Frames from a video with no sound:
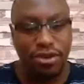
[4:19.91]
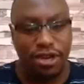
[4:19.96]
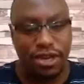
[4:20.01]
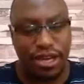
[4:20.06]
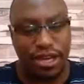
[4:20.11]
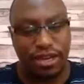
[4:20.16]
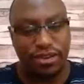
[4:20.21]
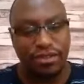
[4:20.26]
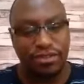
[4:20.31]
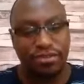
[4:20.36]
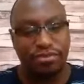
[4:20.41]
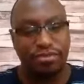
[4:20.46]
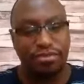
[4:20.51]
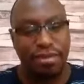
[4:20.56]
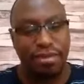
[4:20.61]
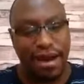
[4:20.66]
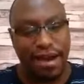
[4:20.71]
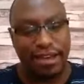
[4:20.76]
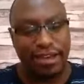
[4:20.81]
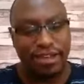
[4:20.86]
gives
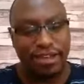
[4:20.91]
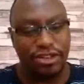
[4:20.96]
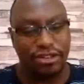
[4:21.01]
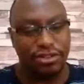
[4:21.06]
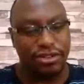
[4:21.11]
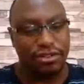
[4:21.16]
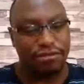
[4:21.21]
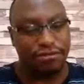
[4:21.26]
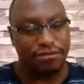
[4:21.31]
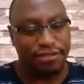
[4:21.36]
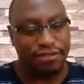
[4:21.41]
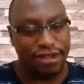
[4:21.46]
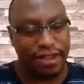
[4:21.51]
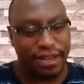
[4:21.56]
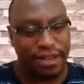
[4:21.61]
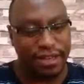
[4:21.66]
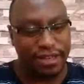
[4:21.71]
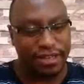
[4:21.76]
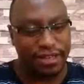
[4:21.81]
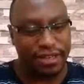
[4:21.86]
might to the
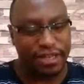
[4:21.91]
faint.